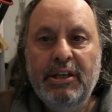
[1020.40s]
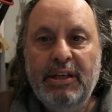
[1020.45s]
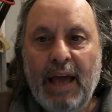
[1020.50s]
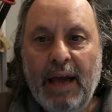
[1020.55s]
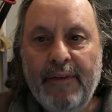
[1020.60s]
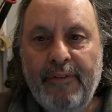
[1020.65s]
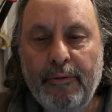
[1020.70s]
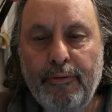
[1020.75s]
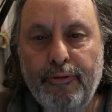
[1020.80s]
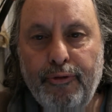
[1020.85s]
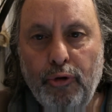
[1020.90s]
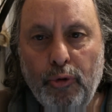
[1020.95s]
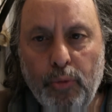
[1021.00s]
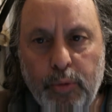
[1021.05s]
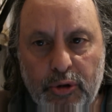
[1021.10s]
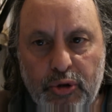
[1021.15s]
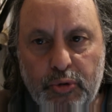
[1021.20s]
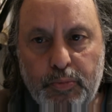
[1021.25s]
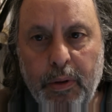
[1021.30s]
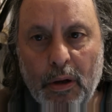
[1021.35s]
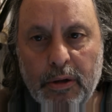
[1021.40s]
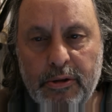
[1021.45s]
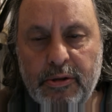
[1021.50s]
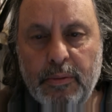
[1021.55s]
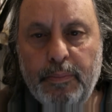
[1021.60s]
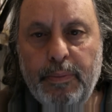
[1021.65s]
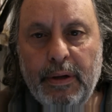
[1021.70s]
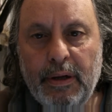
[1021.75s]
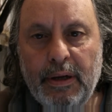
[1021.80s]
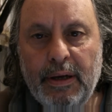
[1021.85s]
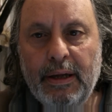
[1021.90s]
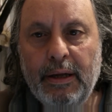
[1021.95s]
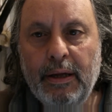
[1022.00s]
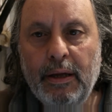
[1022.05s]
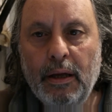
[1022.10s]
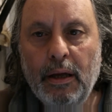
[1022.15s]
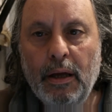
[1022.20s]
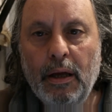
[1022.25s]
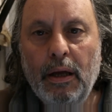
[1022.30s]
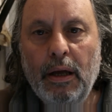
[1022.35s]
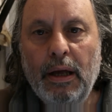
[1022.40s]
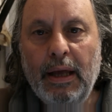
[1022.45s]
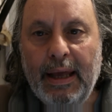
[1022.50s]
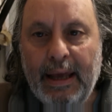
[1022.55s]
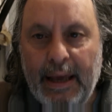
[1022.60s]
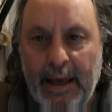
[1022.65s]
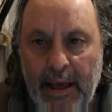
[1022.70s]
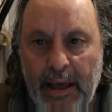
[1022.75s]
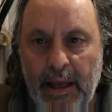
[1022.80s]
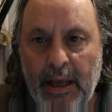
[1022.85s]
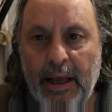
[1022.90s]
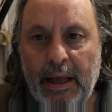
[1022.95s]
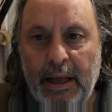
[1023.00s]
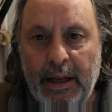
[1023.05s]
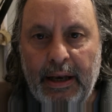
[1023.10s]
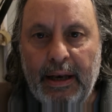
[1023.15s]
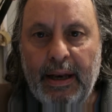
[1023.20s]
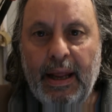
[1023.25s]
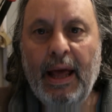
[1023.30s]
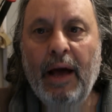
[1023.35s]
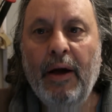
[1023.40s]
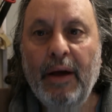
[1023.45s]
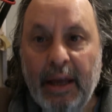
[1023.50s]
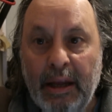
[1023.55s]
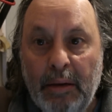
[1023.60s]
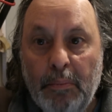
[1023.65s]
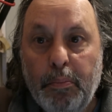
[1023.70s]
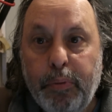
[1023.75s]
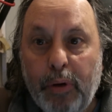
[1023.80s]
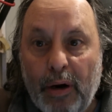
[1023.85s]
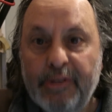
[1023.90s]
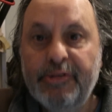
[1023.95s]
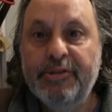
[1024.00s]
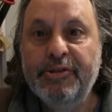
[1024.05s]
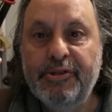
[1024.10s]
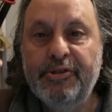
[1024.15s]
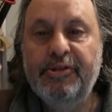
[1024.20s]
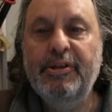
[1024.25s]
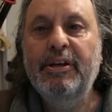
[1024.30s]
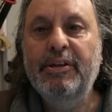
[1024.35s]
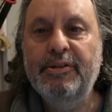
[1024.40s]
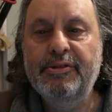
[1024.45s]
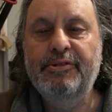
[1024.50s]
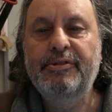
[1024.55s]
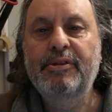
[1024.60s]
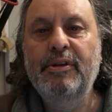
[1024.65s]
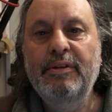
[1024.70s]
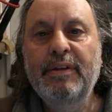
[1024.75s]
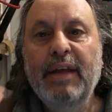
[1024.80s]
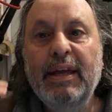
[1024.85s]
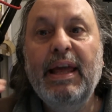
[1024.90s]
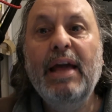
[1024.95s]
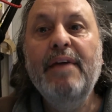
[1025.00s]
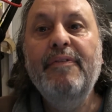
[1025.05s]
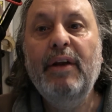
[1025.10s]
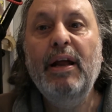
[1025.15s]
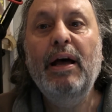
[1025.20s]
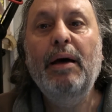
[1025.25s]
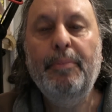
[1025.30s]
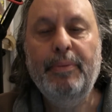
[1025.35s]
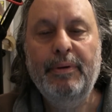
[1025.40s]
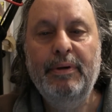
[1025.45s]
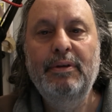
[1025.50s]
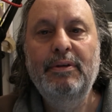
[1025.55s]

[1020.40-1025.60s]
gave up full responsibility here and now in present sense. They gave it up